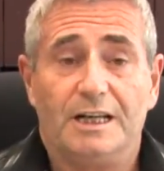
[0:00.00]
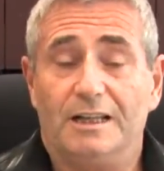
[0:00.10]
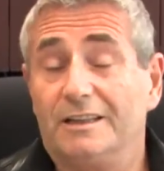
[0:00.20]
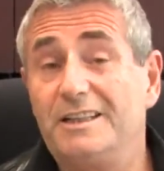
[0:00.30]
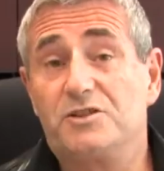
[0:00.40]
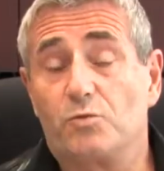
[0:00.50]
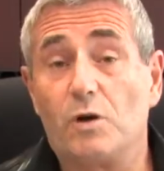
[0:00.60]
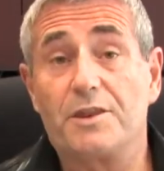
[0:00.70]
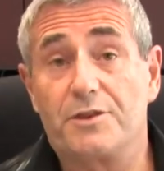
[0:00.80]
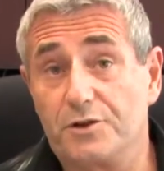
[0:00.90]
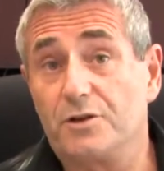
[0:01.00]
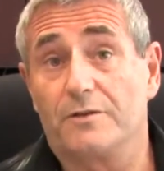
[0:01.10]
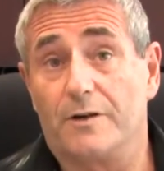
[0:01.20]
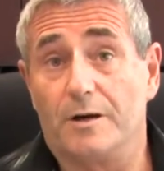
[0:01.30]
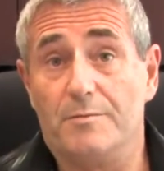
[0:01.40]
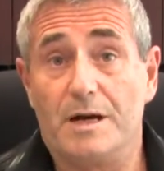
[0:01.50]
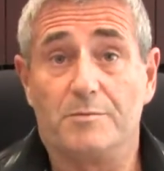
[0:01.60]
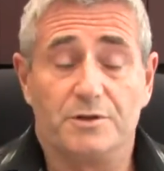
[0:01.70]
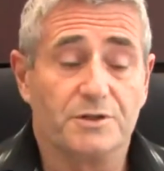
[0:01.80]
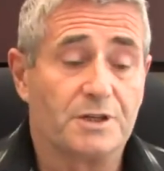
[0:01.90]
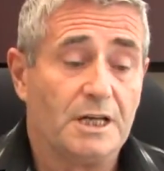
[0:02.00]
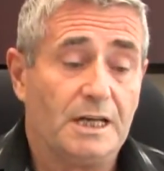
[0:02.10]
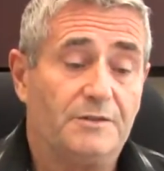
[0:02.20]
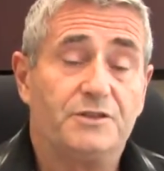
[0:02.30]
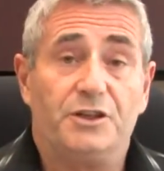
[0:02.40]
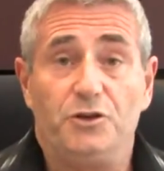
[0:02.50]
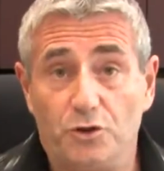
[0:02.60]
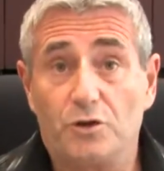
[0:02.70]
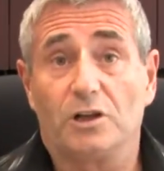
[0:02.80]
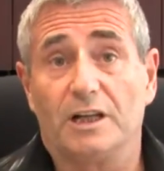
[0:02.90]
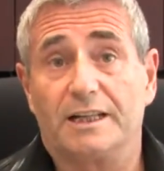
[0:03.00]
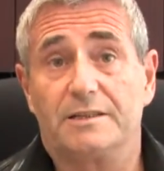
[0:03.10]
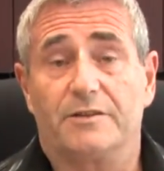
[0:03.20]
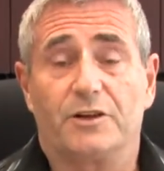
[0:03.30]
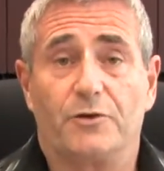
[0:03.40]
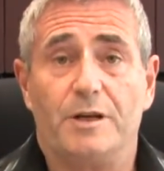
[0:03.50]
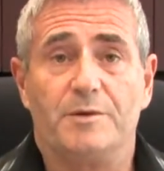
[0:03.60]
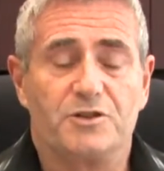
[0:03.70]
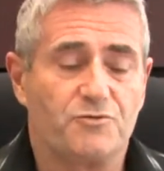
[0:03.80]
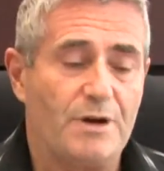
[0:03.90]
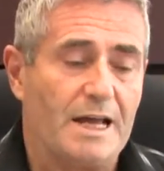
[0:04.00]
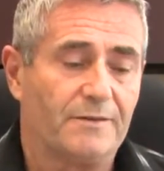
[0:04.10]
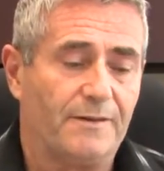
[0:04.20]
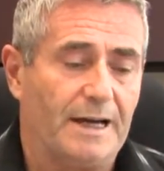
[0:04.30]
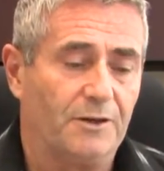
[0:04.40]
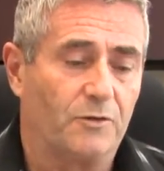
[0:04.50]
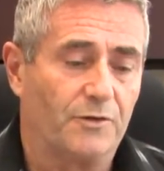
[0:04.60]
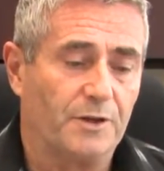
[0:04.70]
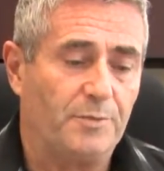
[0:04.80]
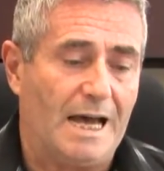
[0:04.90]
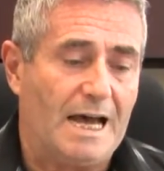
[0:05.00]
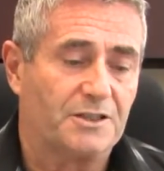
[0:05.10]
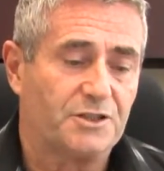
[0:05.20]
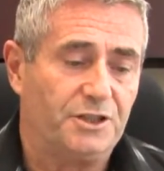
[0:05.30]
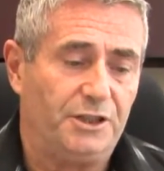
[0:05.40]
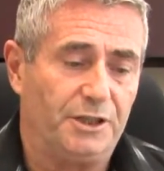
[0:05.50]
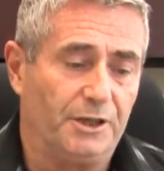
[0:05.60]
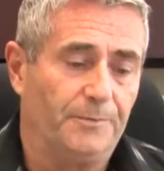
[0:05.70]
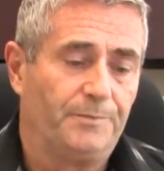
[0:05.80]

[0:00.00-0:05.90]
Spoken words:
At least one third of our members have seen new collective agreements ratified over the past year.